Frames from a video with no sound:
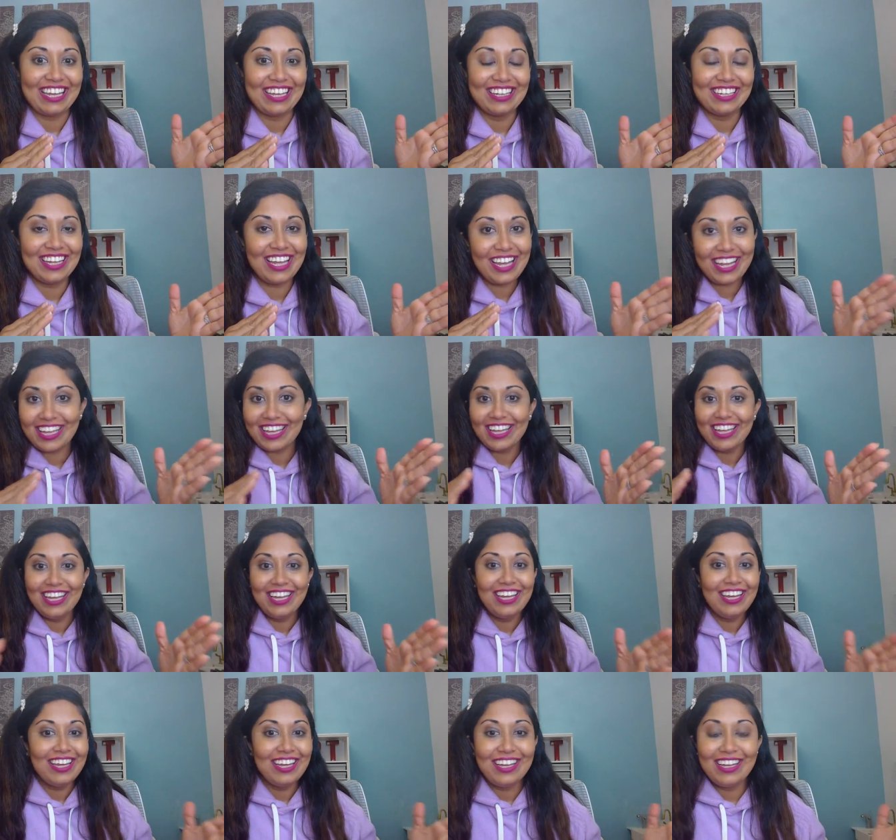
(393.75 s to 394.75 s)
Like,
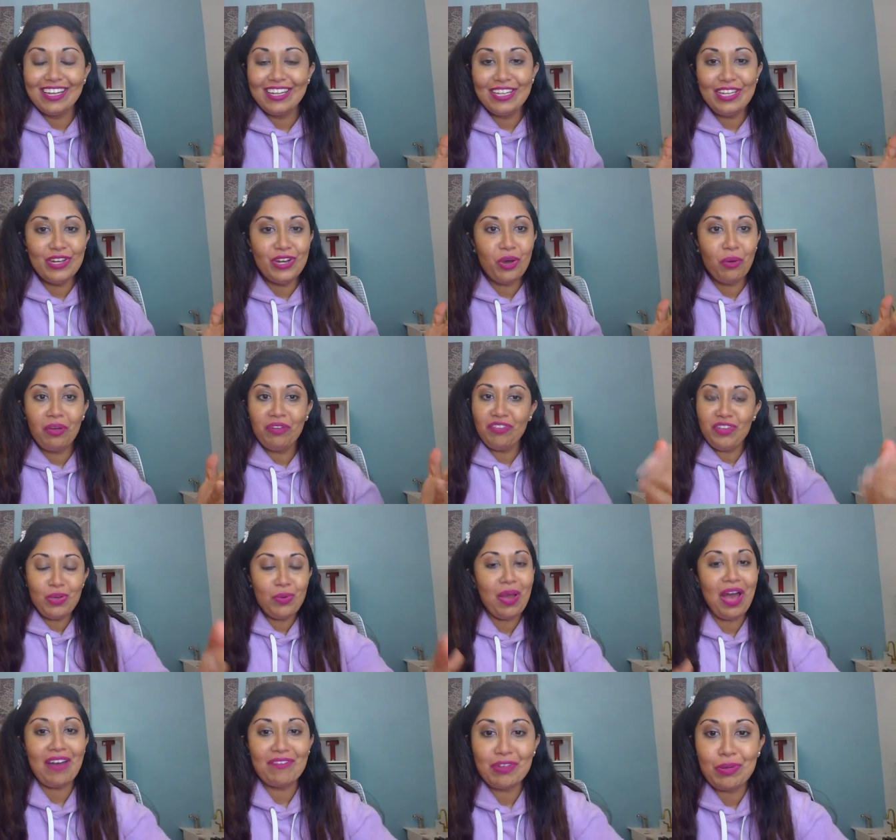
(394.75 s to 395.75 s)
you know, if you
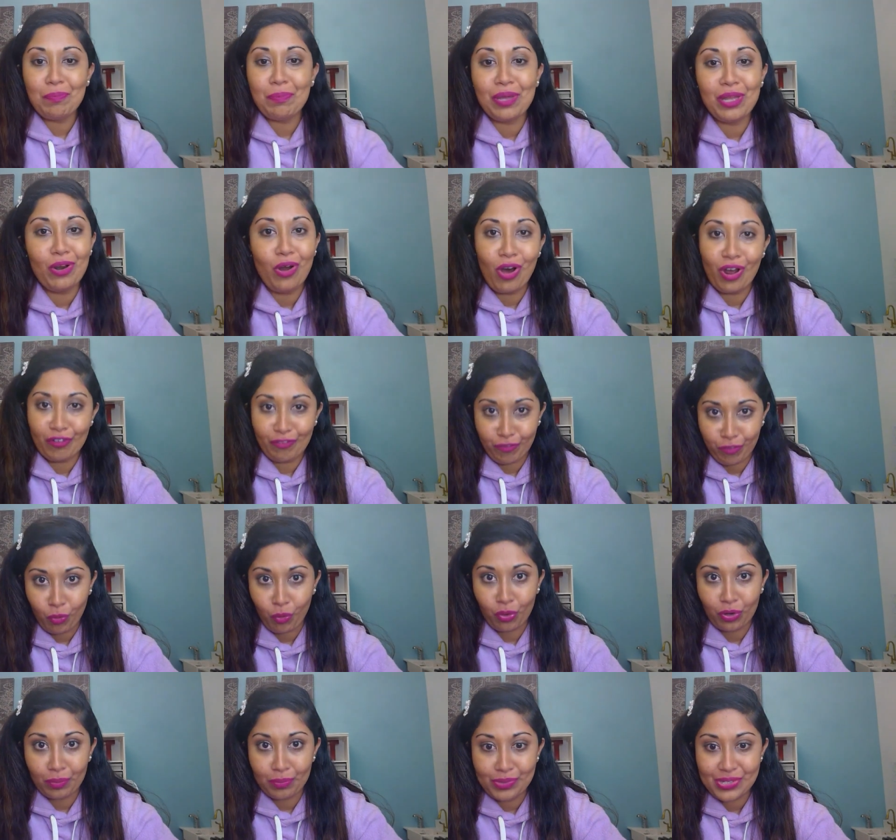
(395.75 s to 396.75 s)
haven't been on
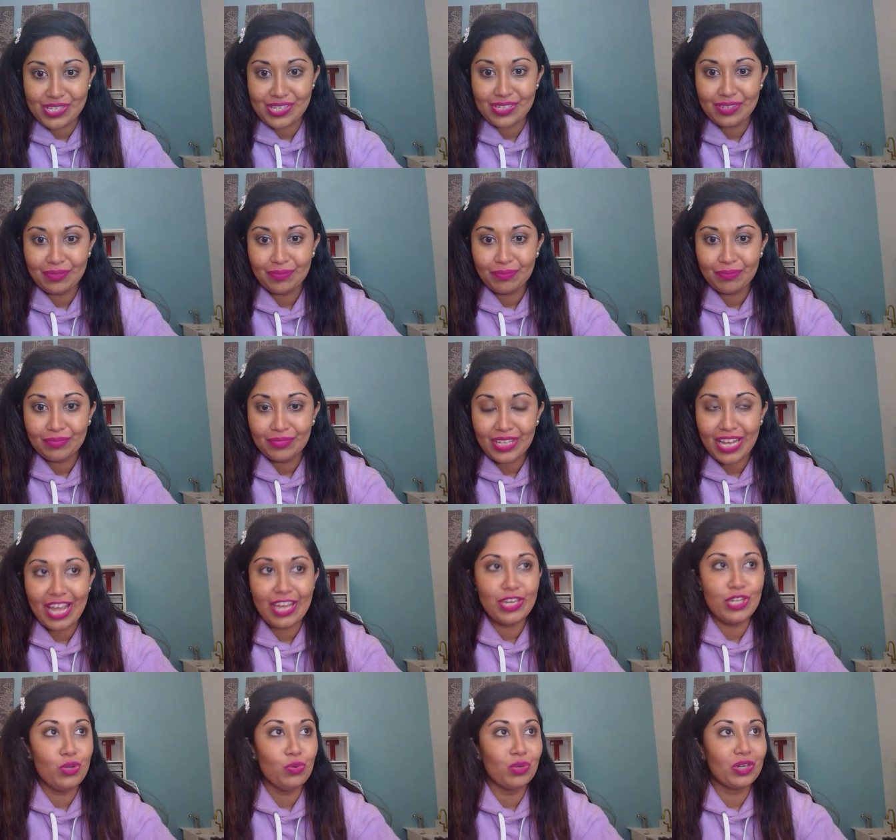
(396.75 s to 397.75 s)
Forbes
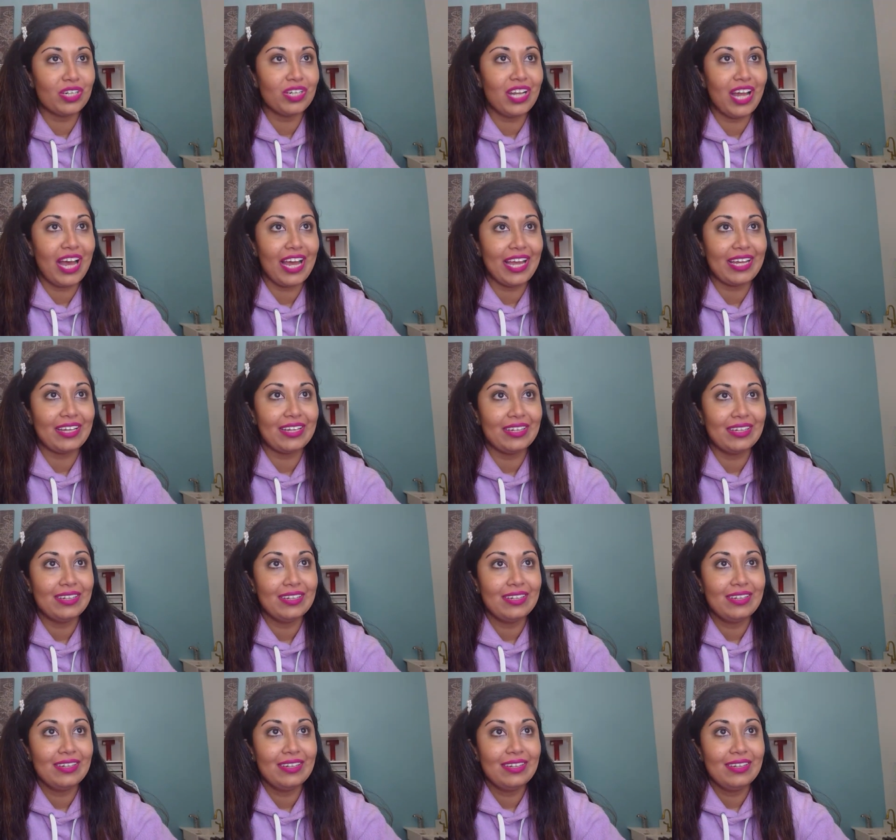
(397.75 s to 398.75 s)
and you were like,
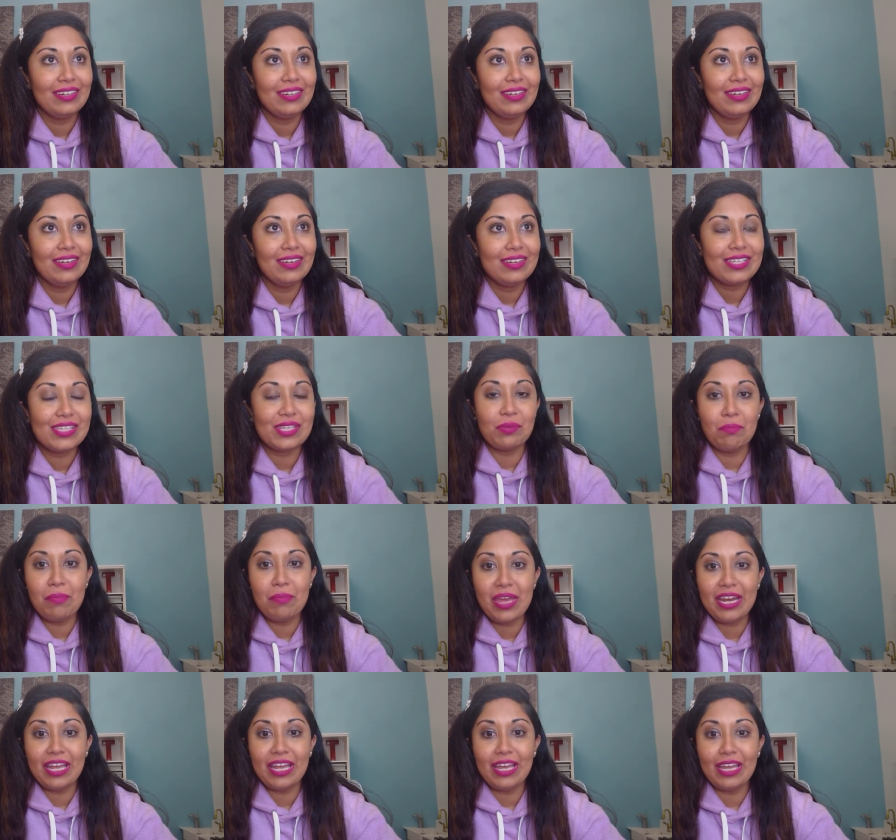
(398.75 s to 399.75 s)

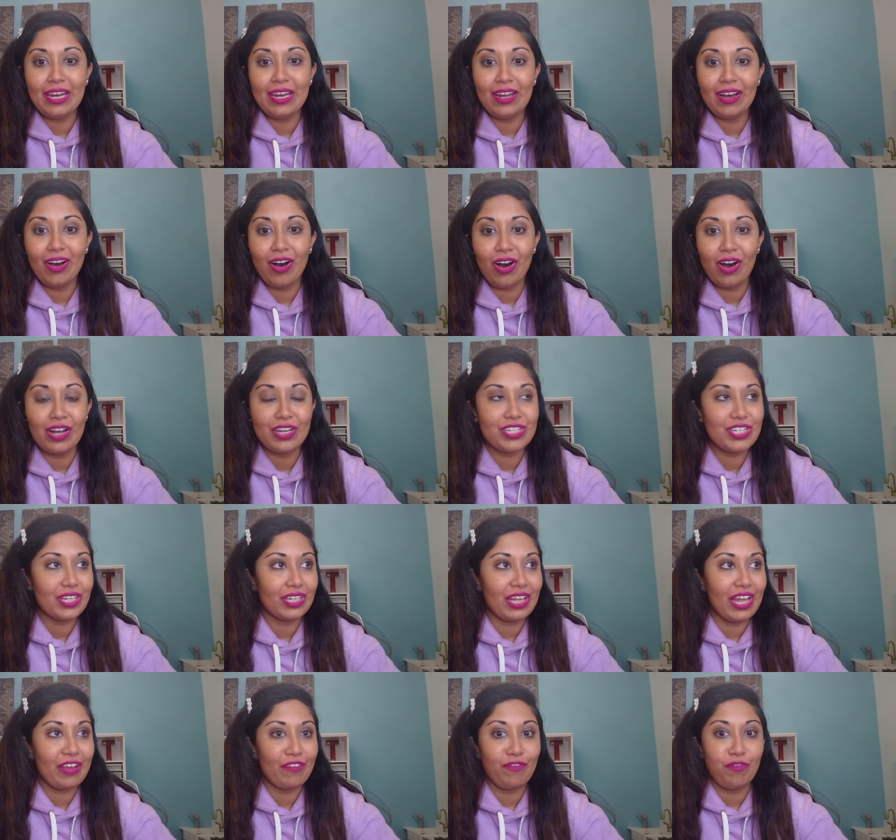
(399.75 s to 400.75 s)
submitted onto
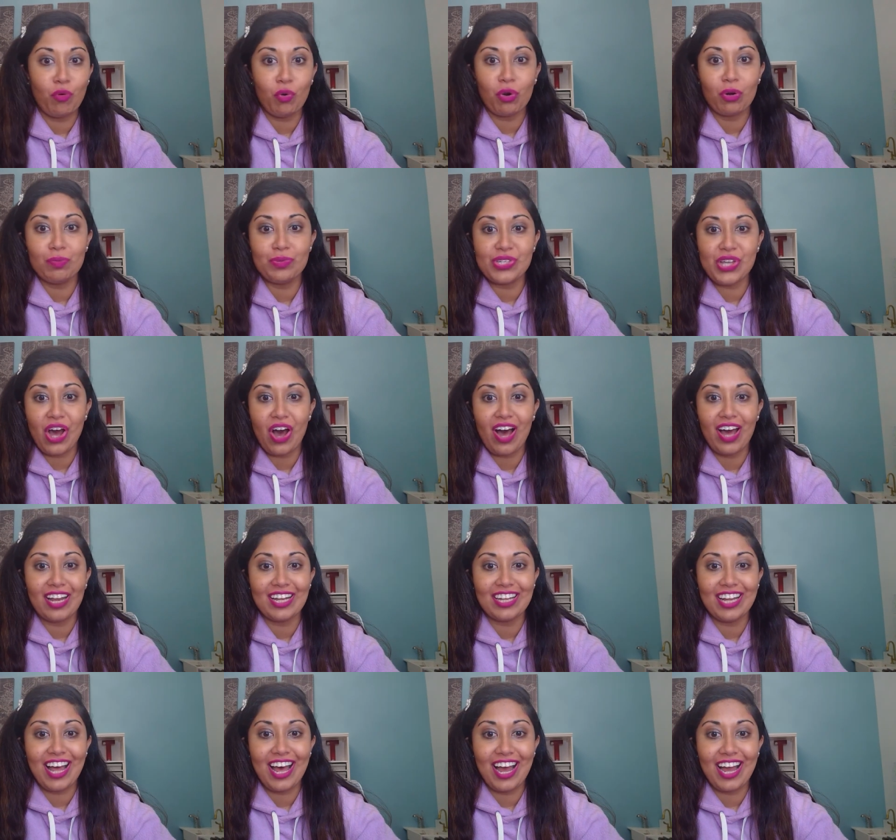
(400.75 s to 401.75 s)
like Forbes
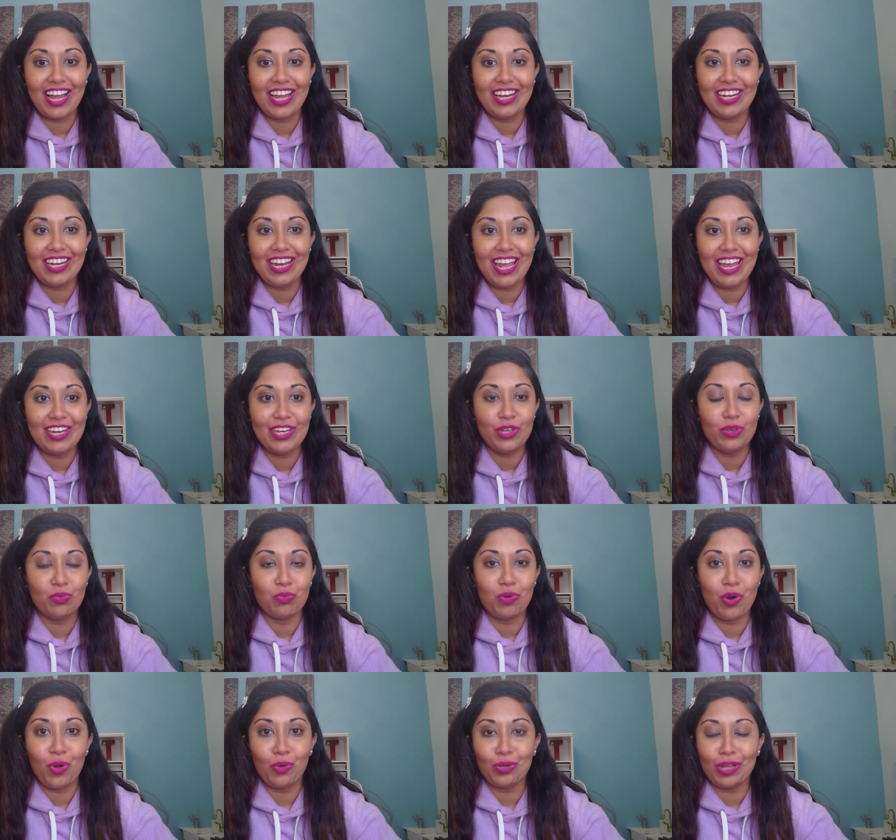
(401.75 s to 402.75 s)
online and you
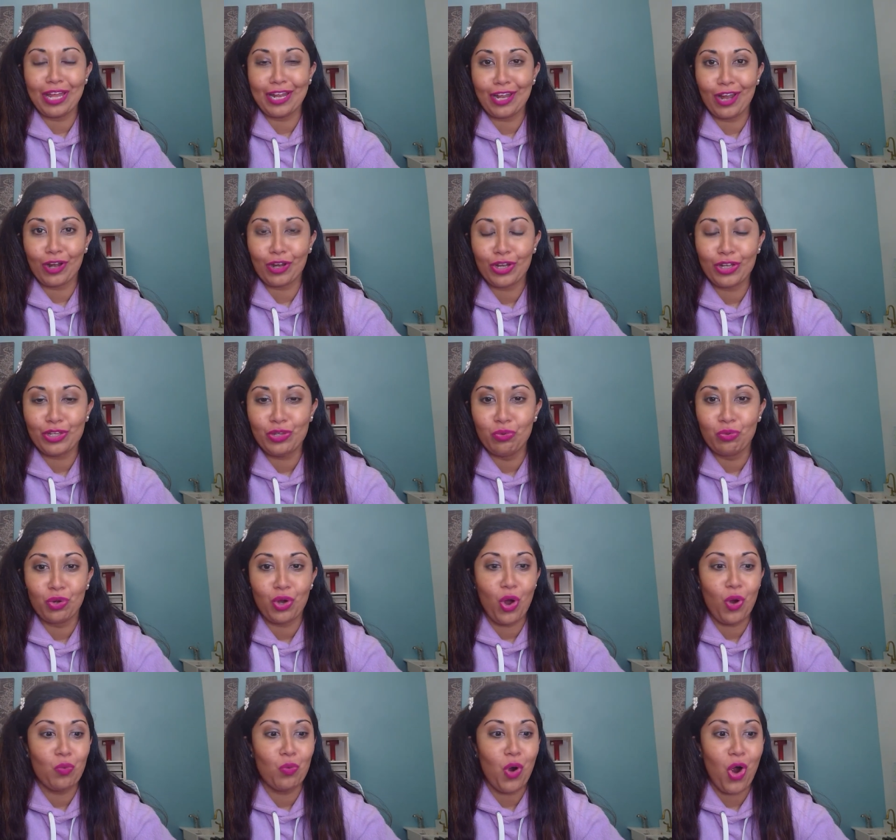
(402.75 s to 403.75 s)
wrote like a you
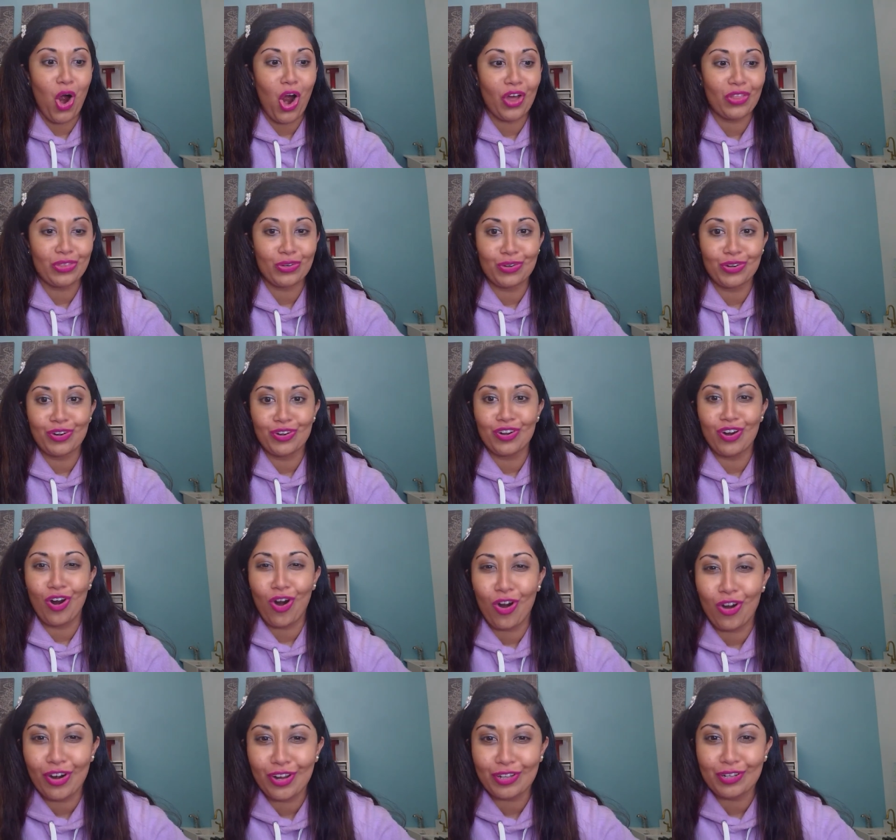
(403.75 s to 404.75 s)
co-authored an
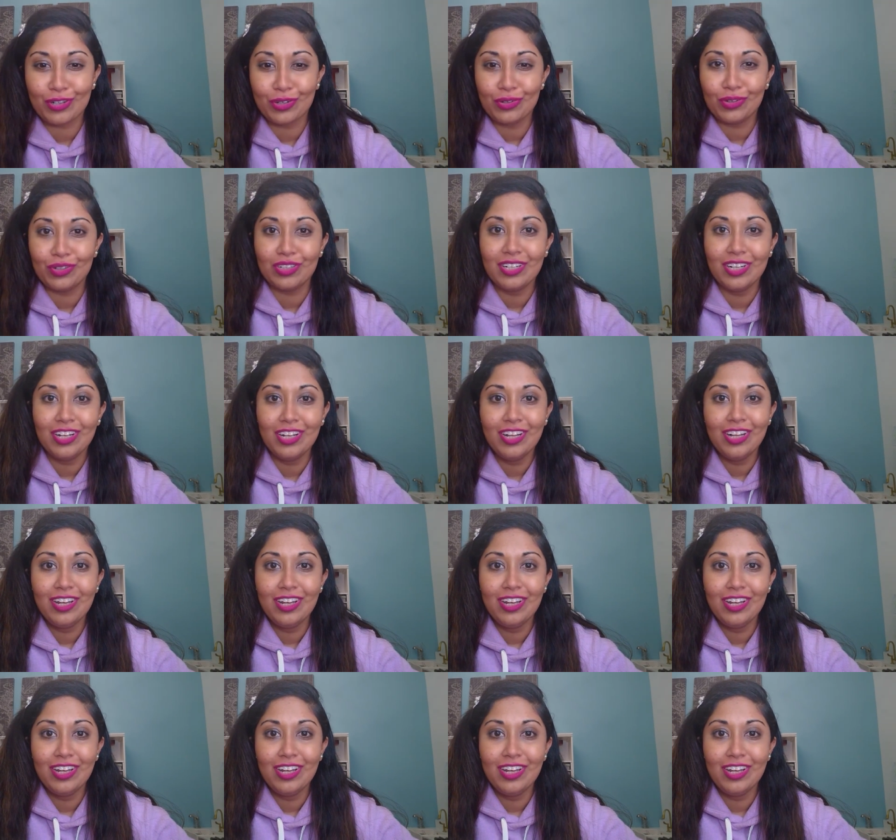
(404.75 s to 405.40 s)
article